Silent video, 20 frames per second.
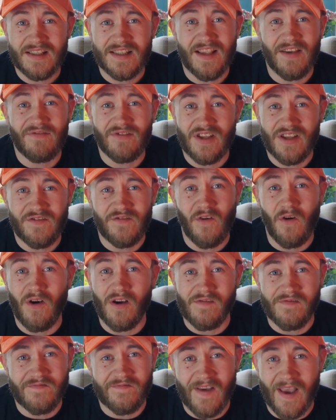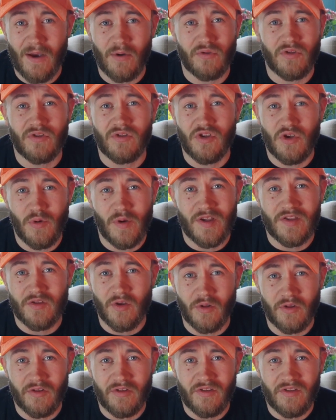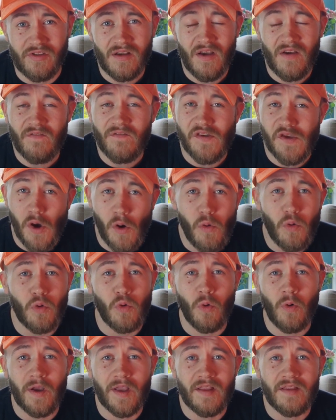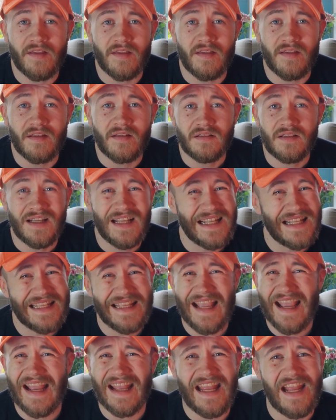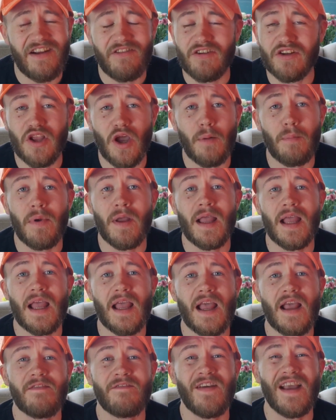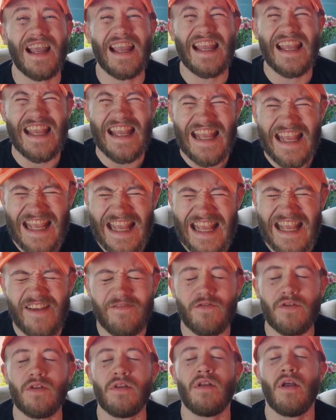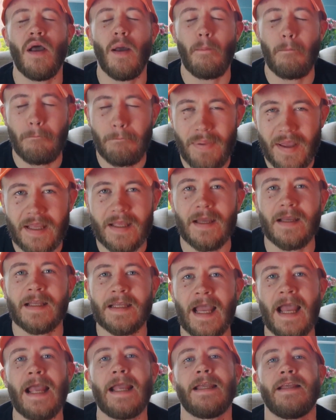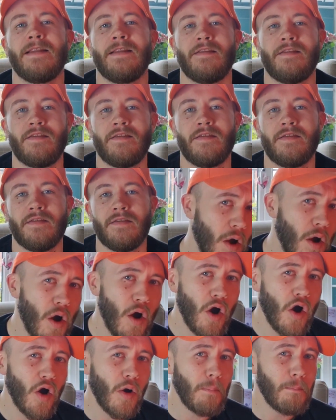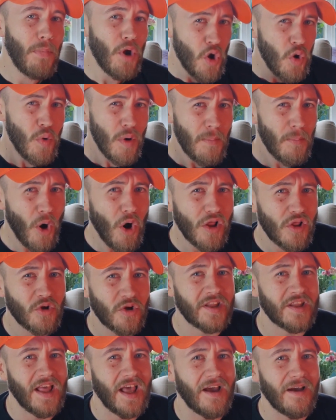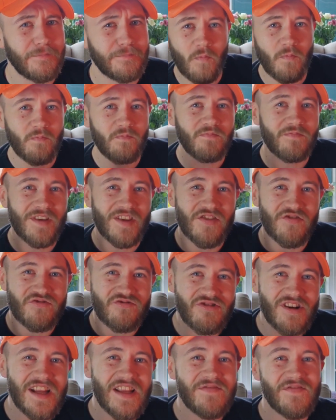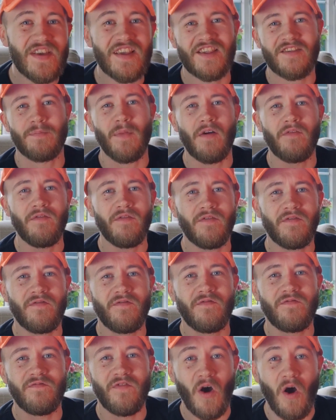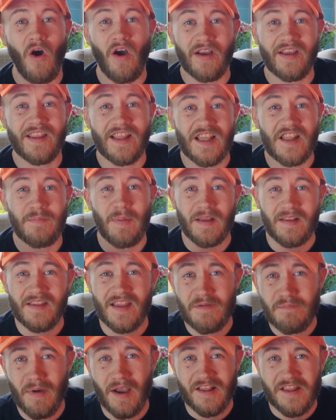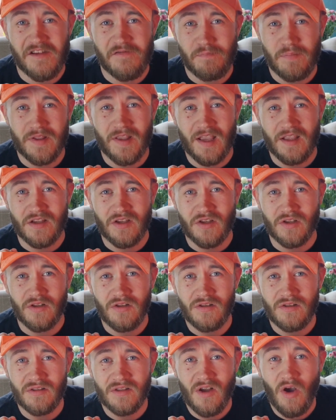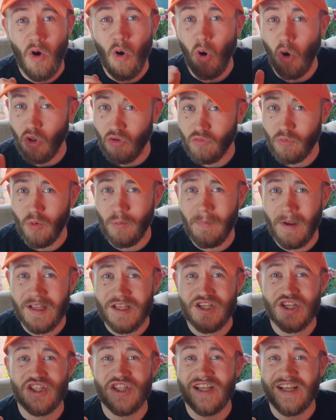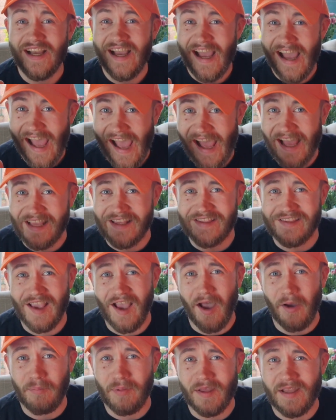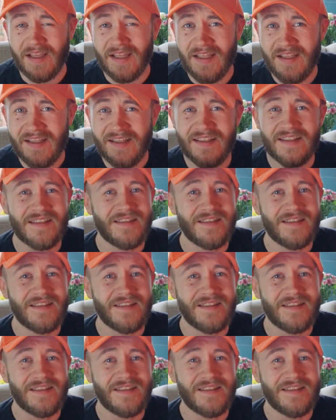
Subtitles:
$75,000, the altcoins, they're gearing up for even bigger gains. But who am I looking at? There's three this month that I can expect to see massive potential. Honorable mention, XRP.